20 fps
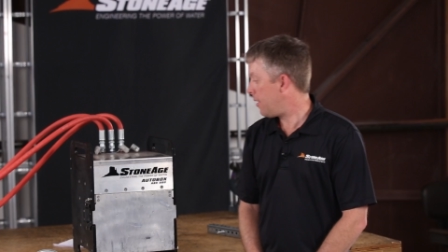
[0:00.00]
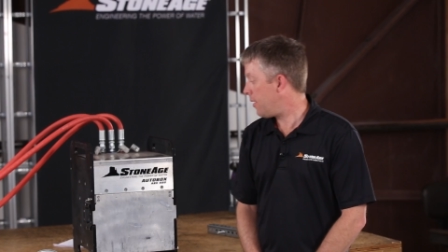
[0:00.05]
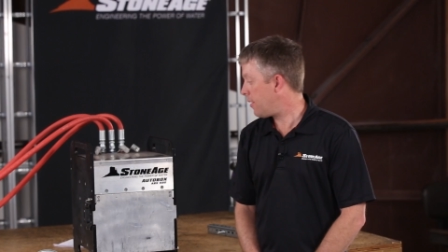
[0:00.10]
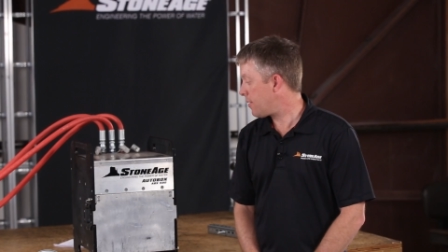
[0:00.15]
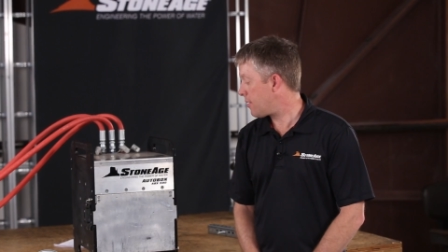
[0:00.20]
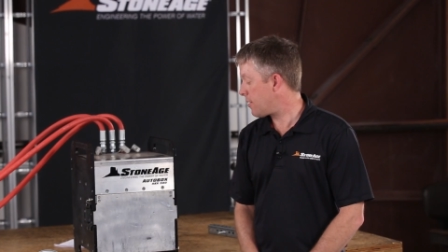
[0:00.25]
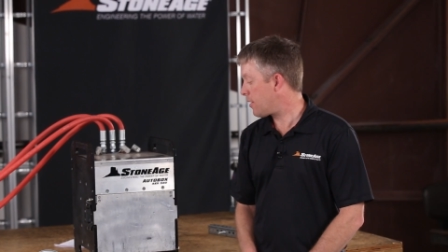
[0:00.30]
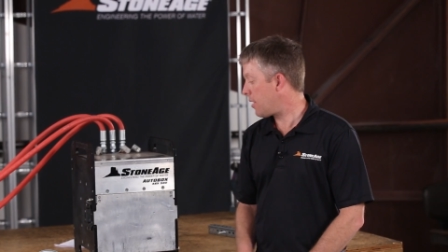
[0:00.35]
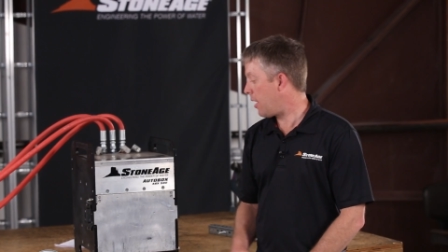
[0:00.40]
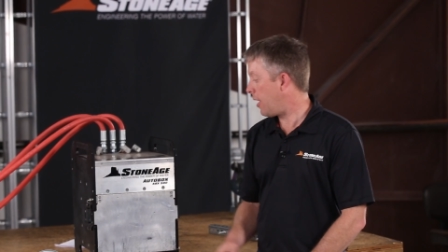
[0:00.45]
is
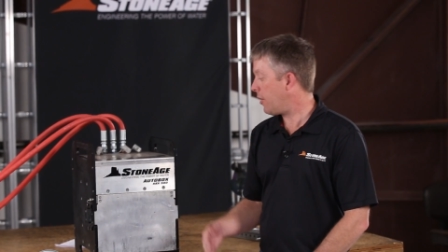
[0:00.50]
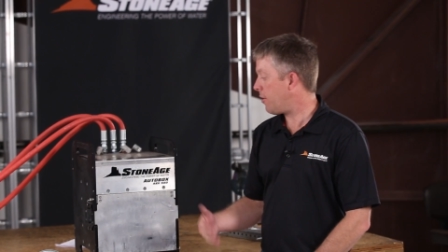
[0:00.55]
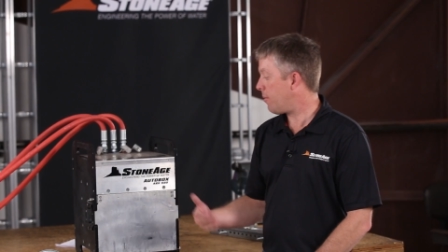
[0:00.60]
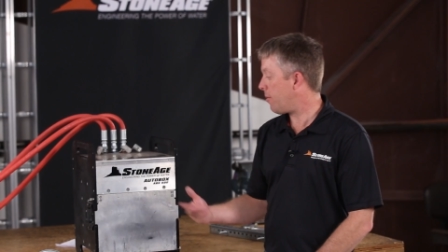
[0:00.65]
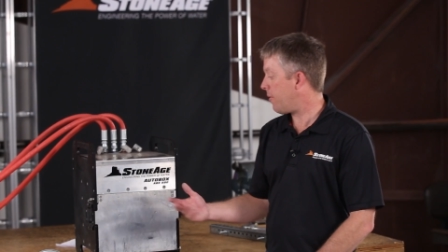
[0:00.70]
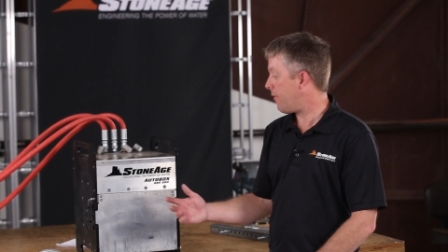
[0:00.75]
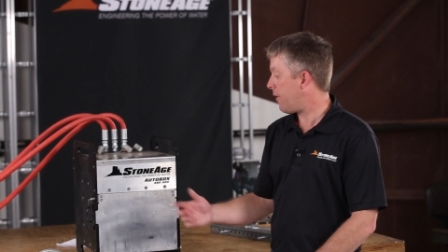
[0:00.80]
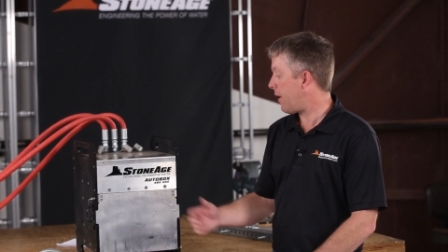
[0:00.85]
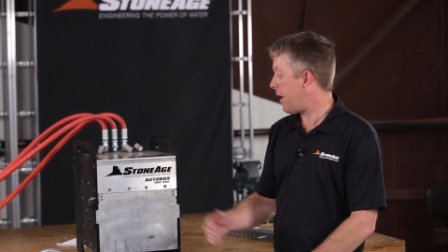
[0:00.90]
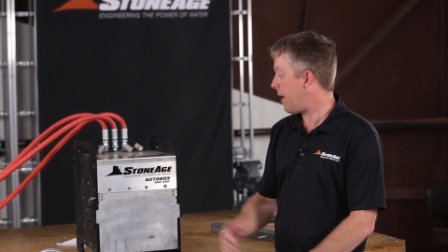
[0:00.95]
designed to
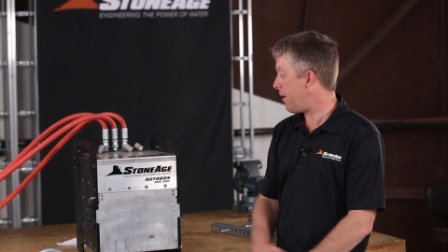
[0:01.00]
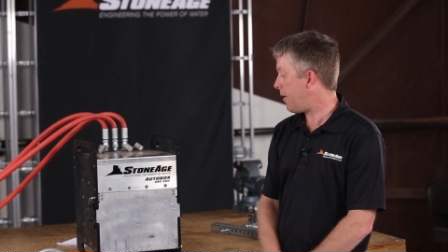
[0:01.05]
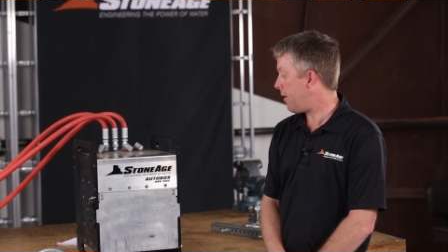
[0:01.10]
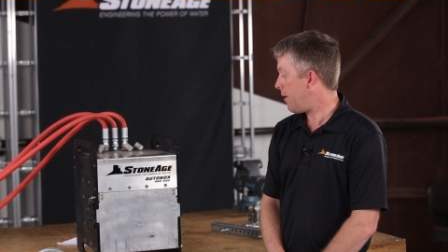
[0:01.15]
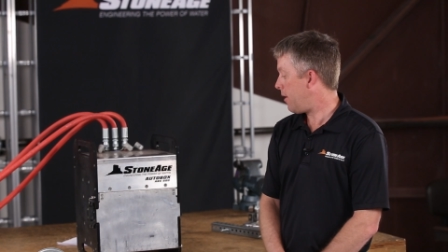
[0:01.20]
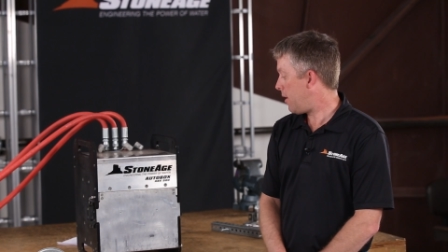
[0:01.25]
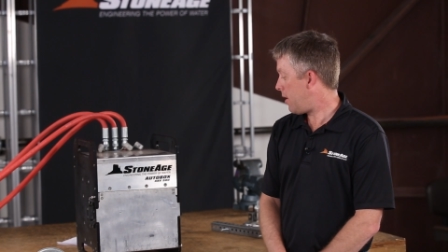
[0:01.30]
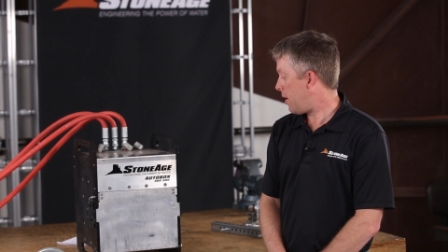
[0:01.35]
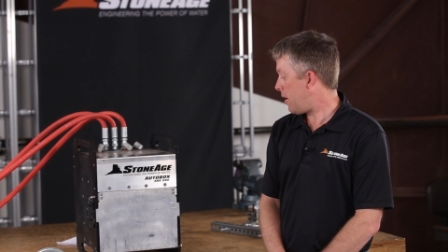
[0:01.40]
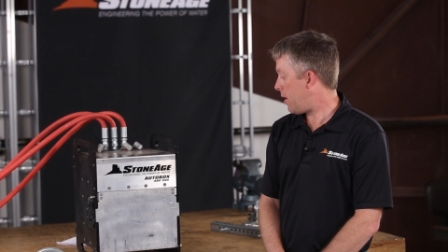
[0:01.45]
provide
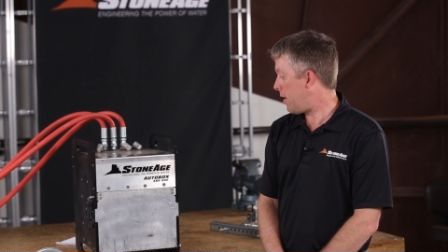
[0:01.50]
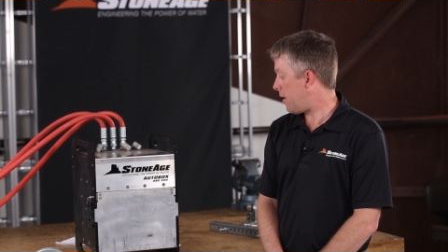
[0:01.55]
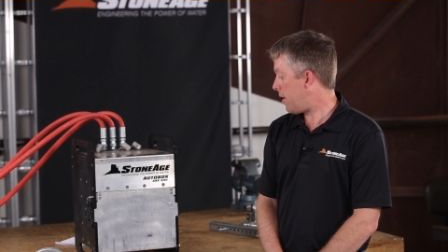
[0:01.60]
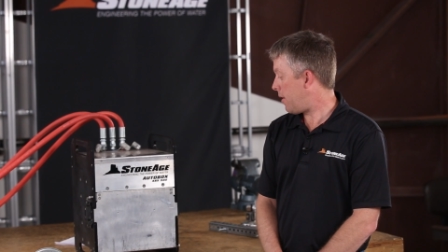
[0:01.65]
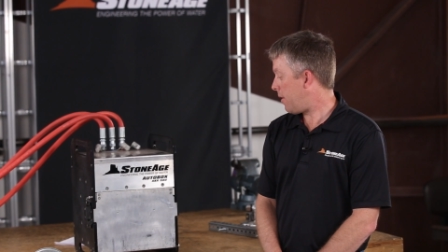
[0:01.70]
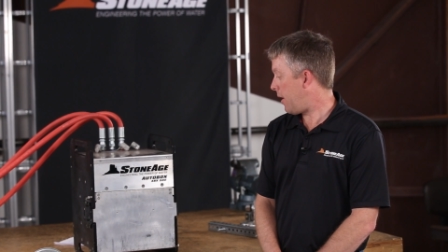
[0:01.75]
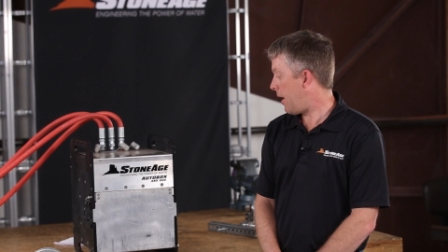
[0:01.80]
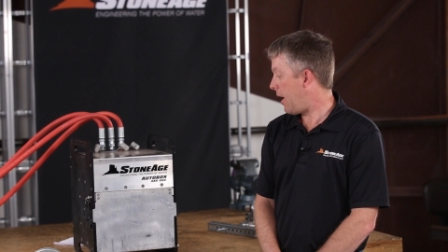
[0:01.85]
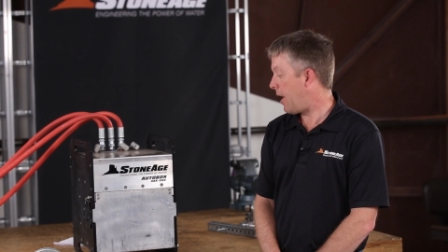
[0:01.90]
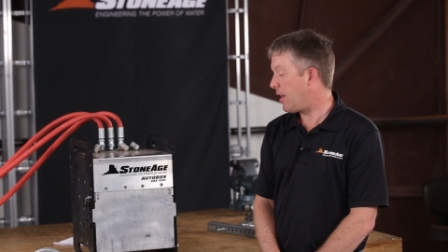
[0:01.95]

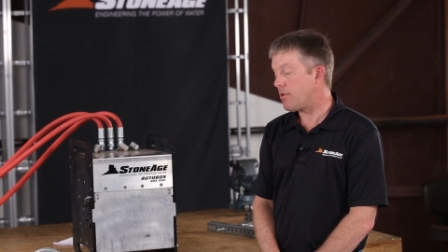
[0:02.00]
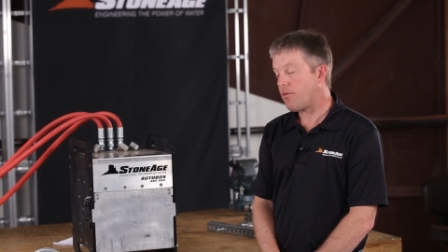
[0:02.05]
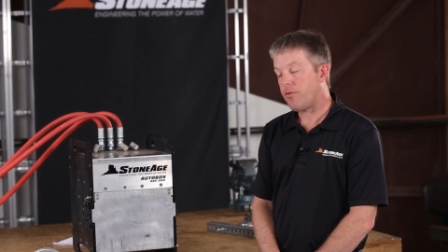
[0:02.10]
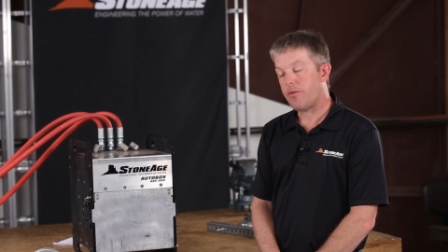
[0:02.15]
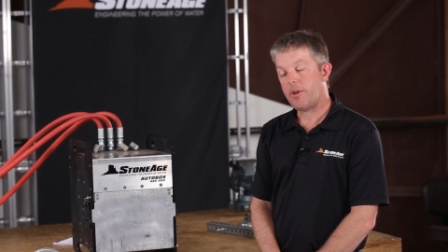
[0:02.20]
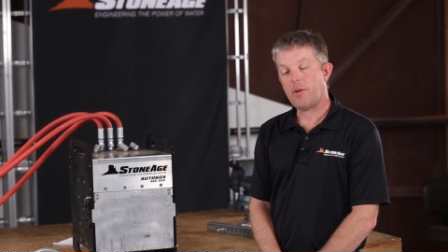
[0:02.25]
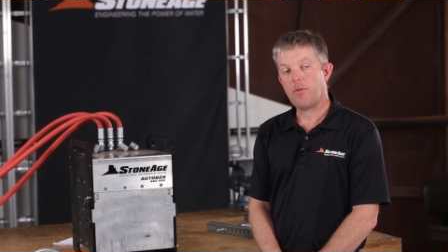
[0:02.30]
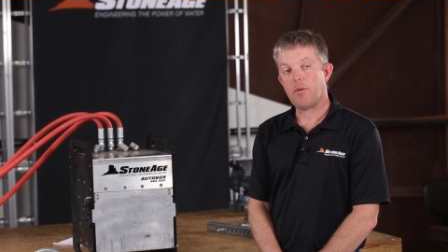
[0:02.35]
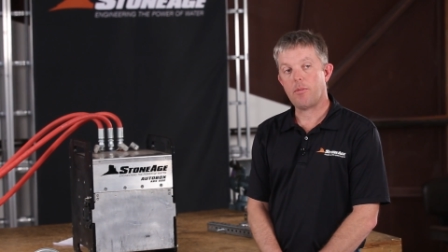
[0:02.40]
hands-free